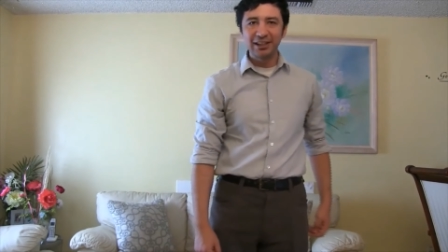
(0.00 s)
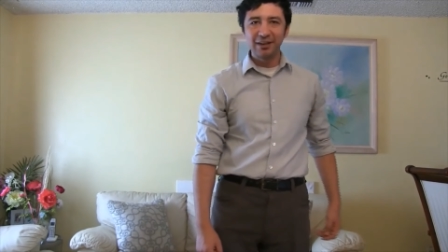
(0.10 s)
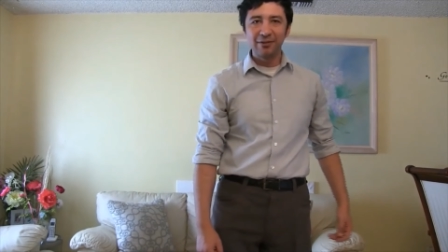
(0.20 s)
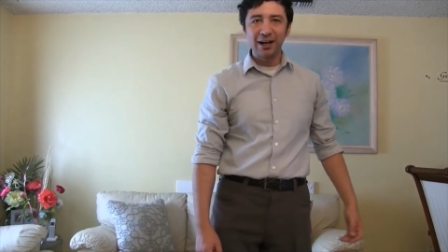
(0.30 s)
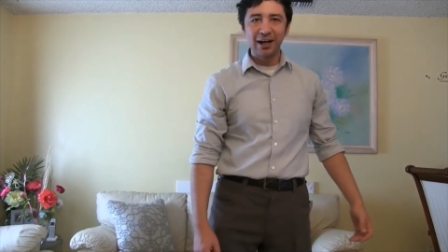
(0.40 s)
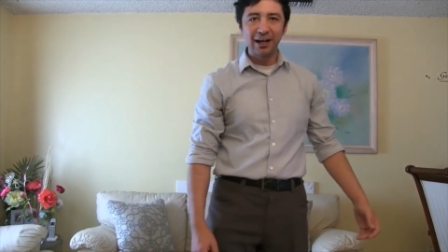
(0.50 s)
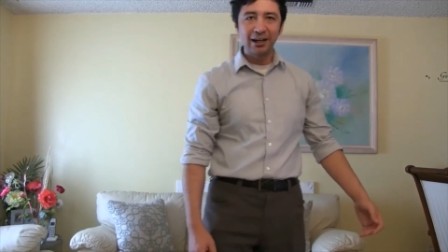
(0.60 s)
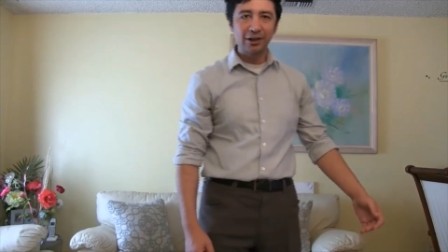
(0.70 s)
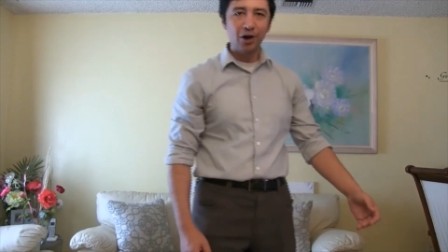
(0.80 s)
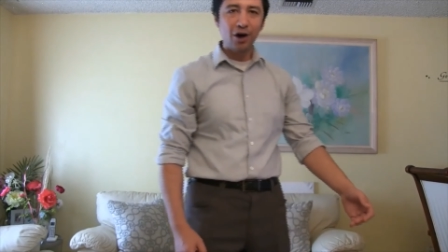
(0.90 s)
have
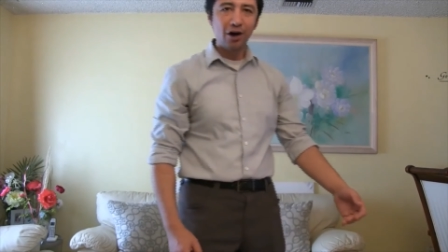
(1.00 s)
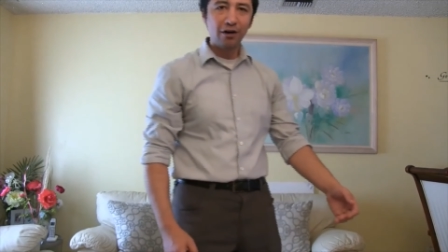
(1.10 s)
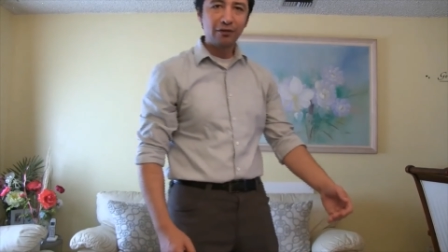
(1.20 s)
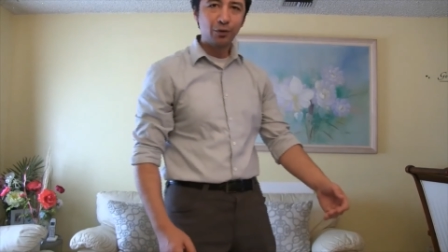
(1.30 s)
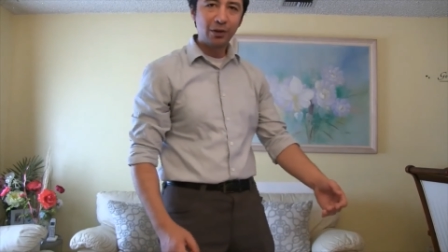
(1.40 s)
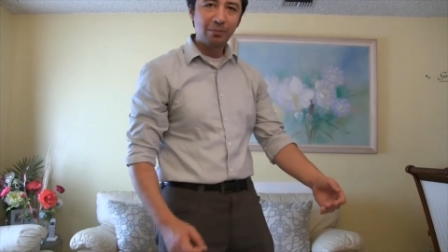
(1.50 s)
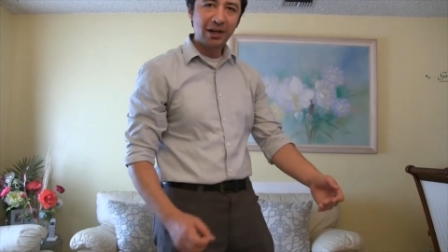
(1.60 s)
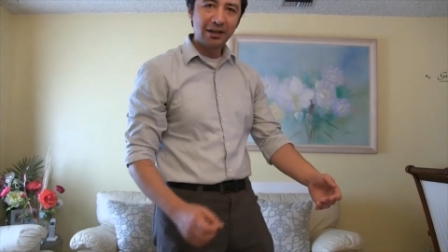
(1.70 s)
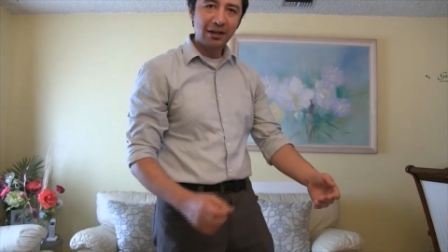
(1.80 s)
I carved with my